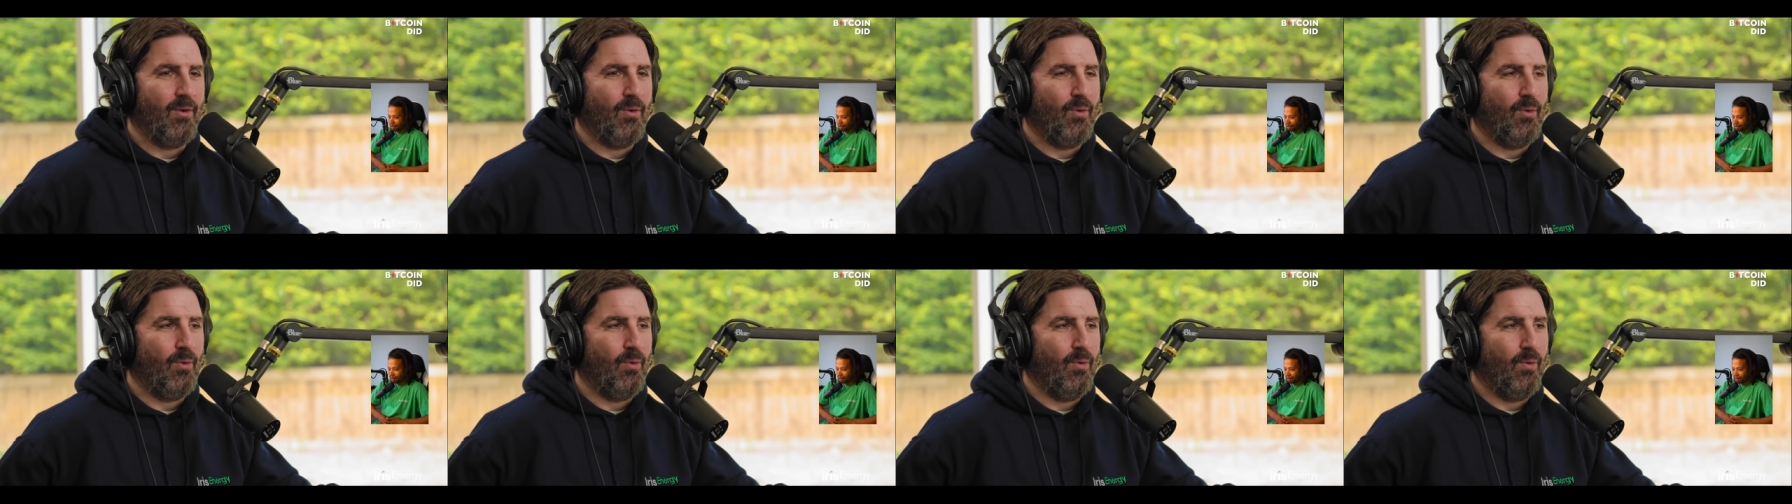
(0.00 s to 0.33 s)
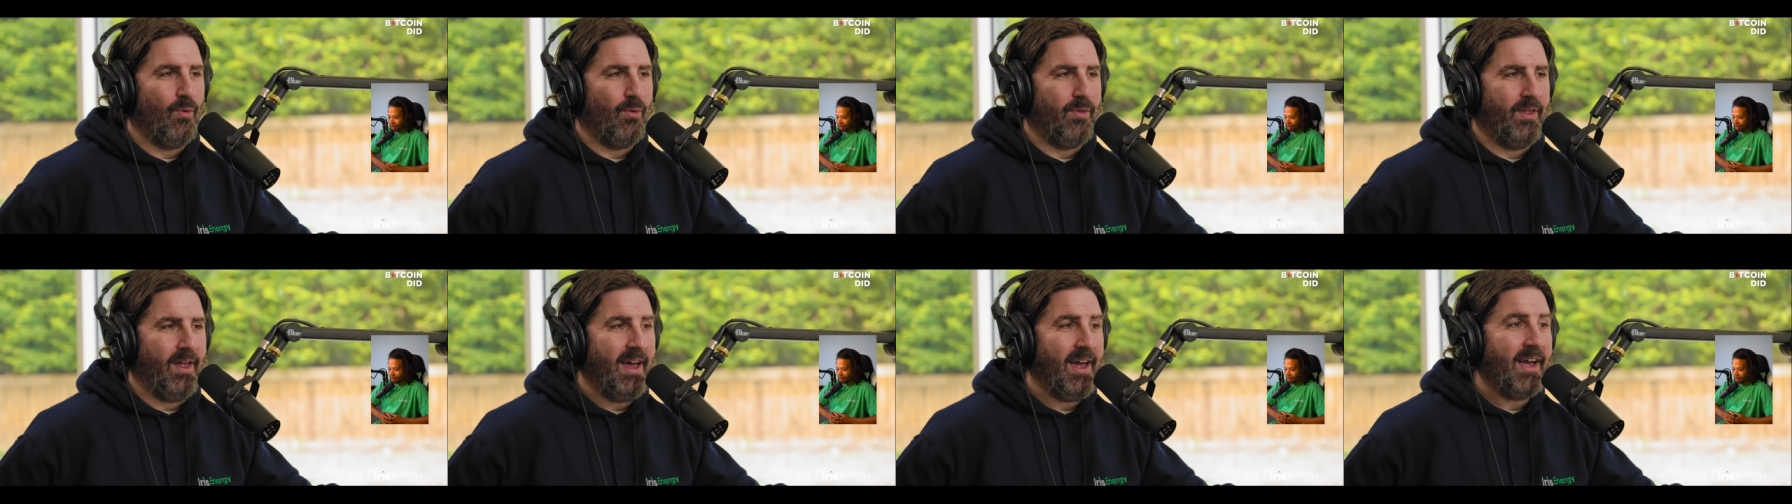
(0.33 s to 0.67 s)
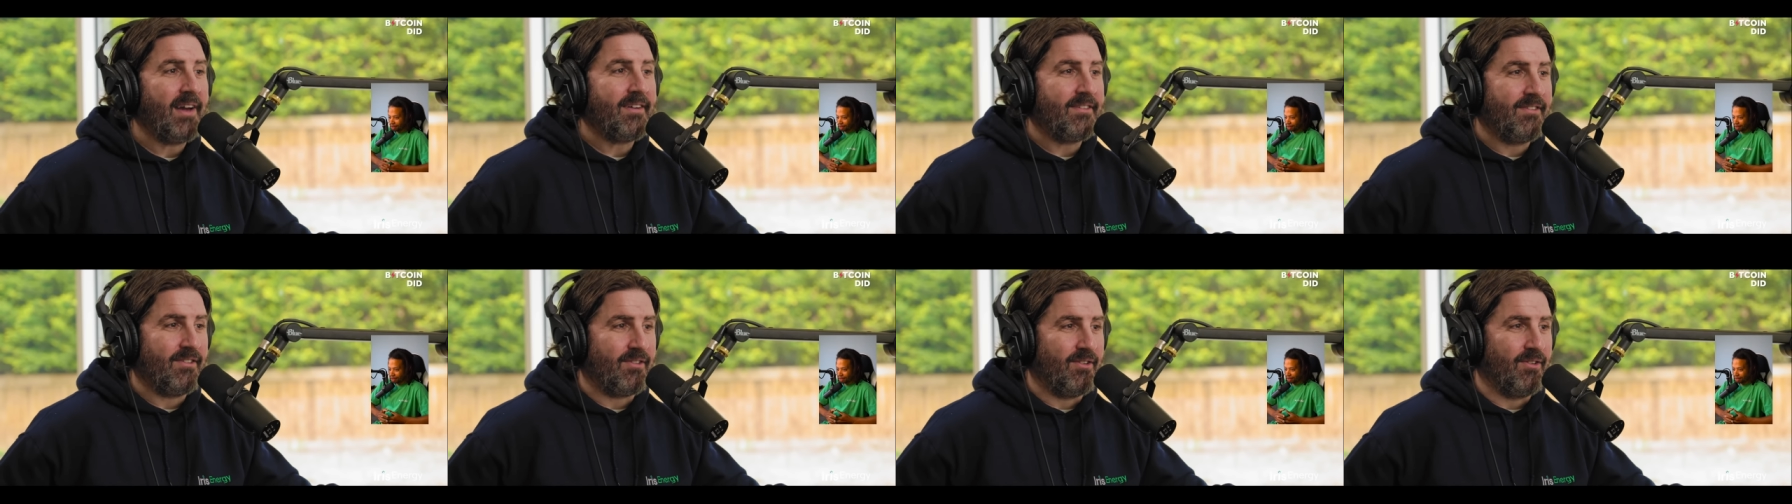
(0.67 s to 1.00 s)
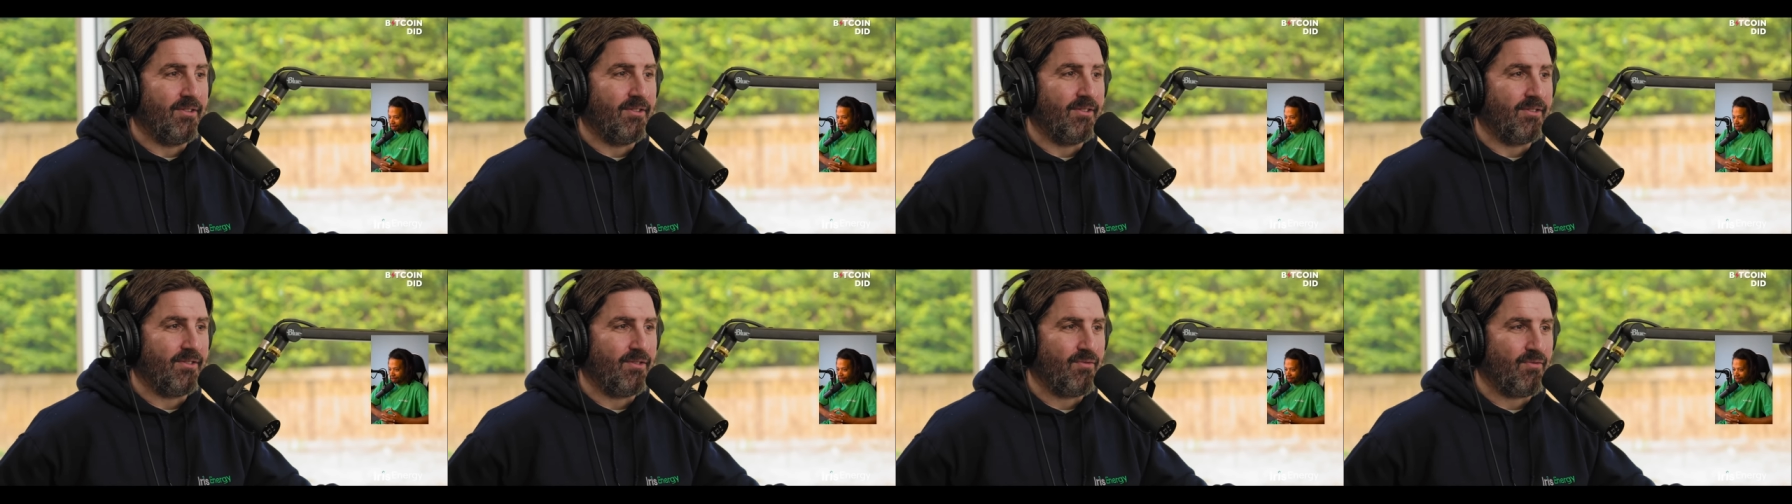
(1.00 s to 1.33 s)
all the
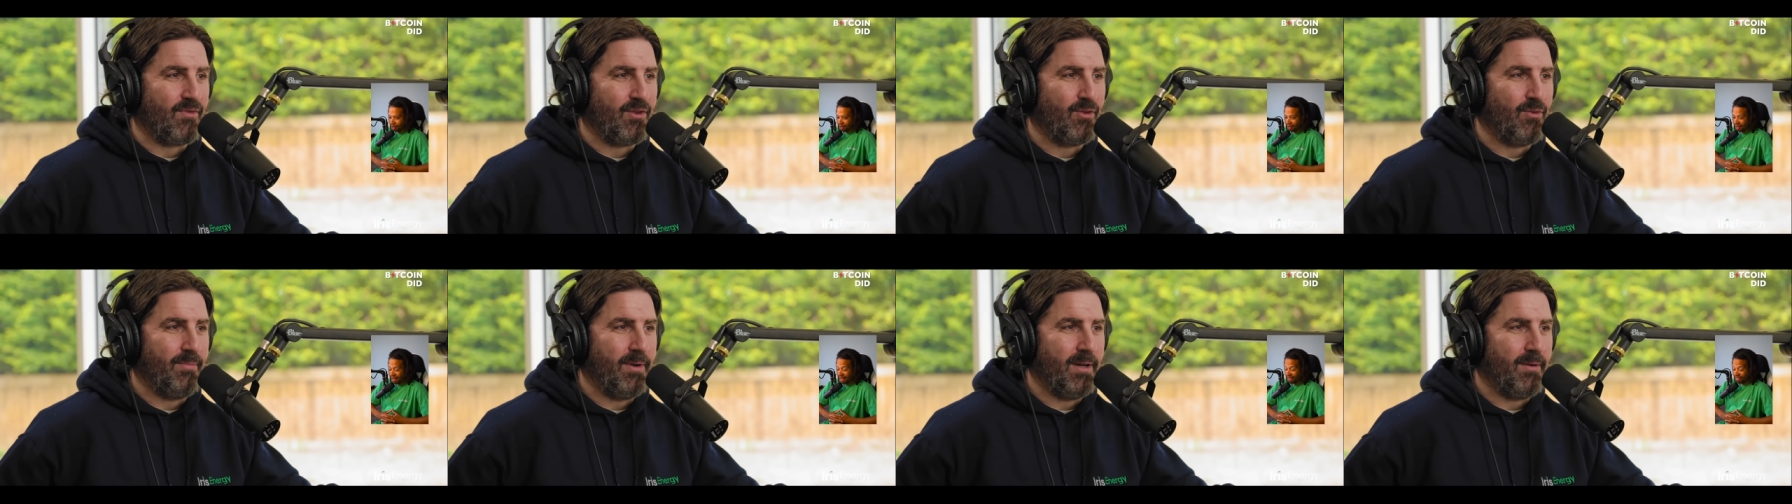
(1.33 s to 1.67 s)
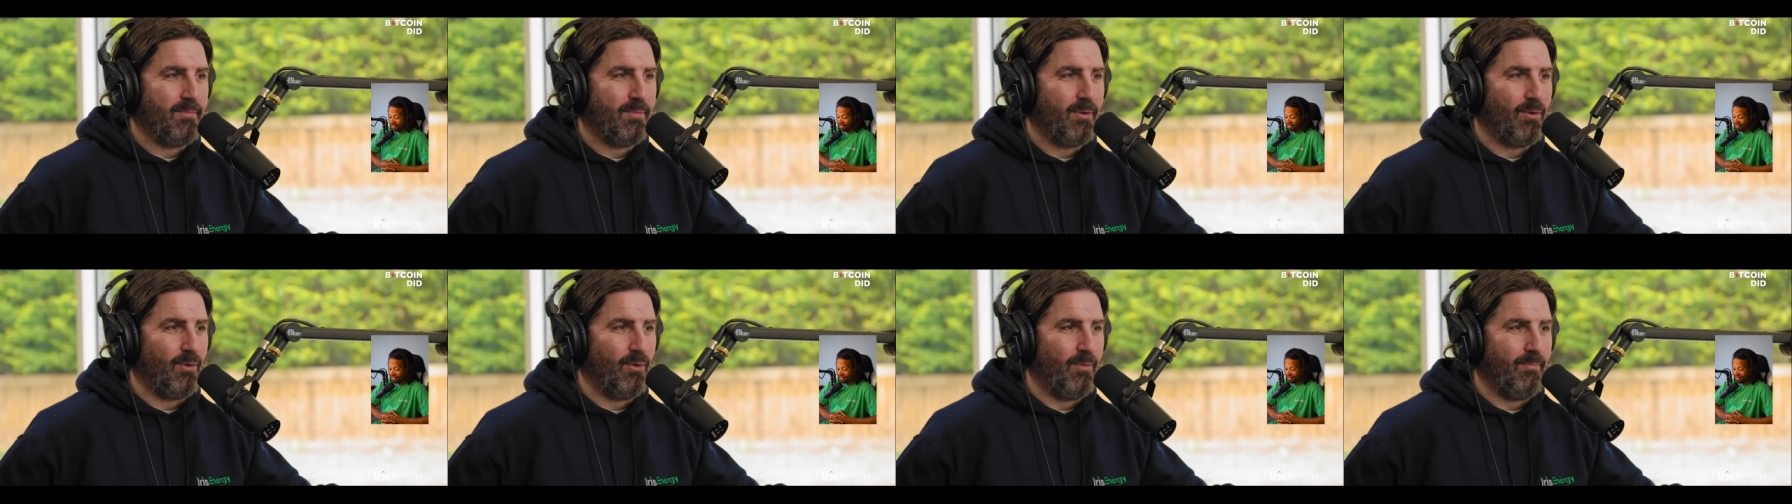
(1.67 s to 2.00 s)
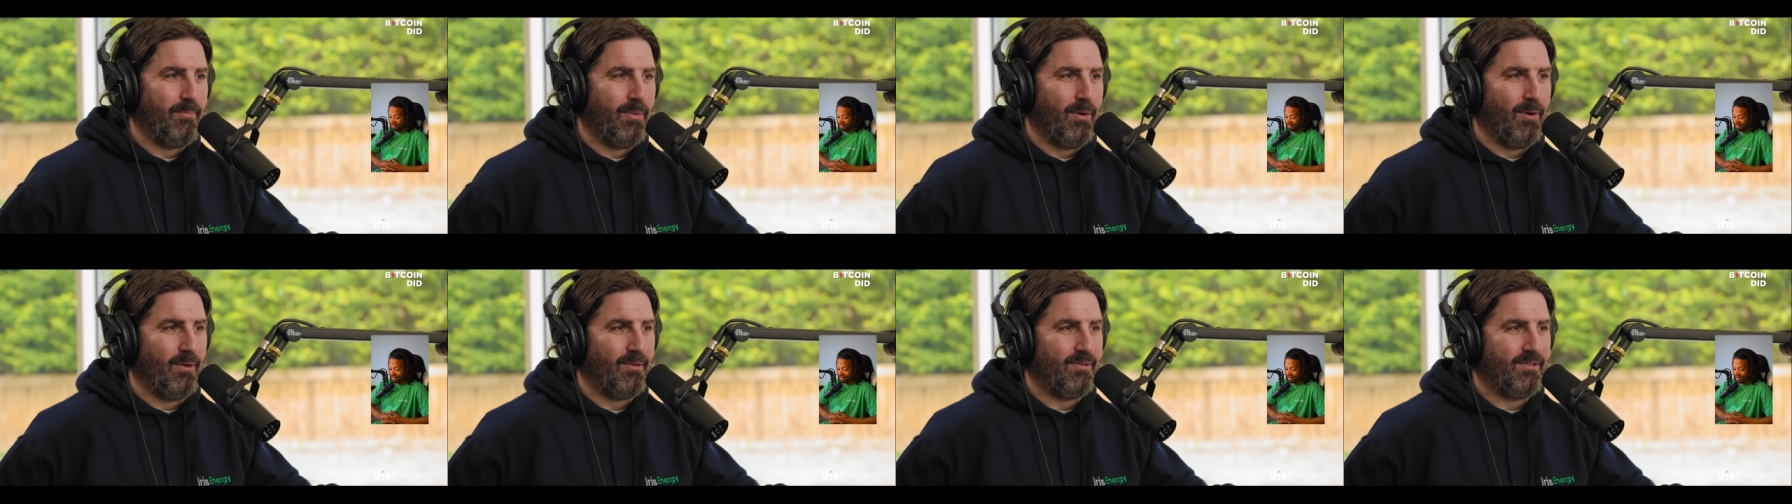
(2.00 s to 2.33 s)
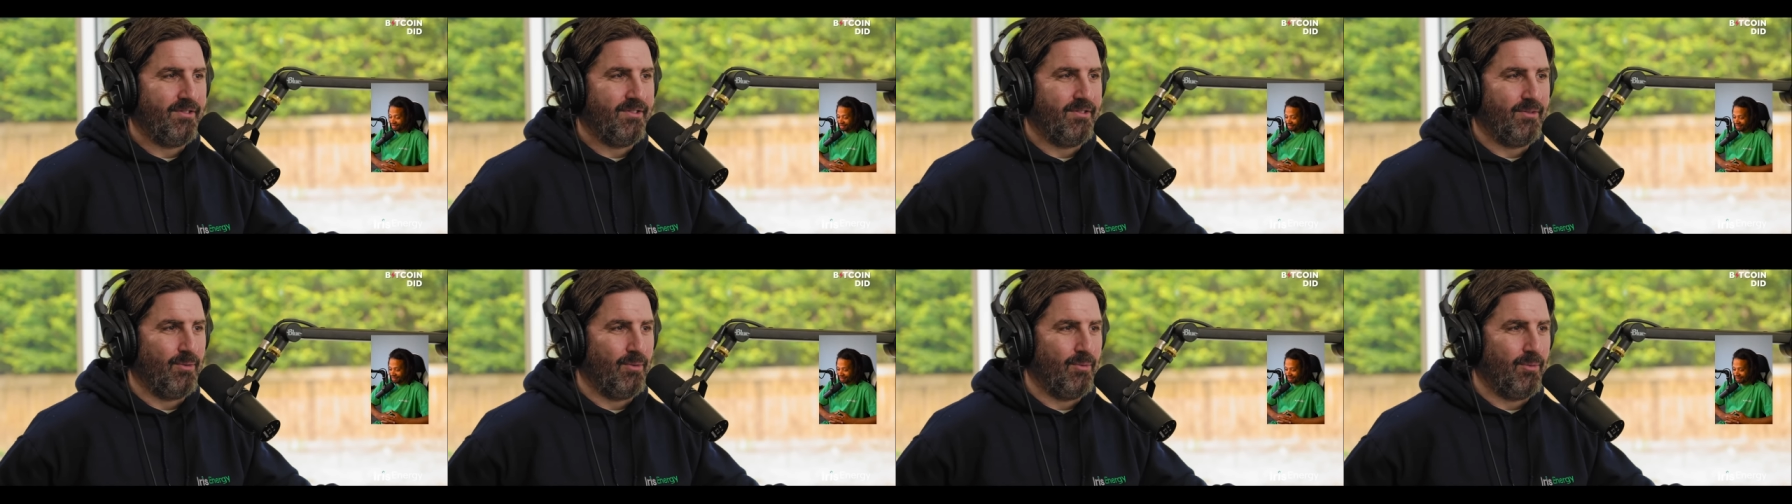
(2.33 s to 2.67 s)
hexagons are real people or
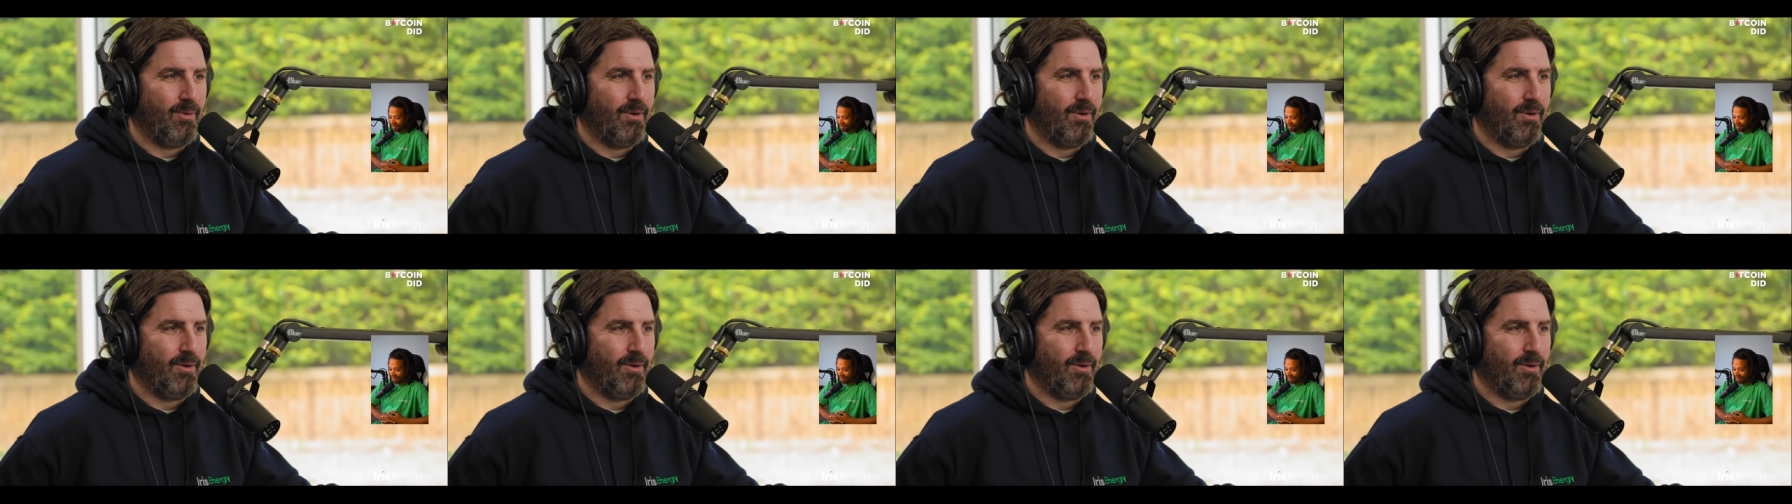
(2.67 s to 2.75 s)
bots or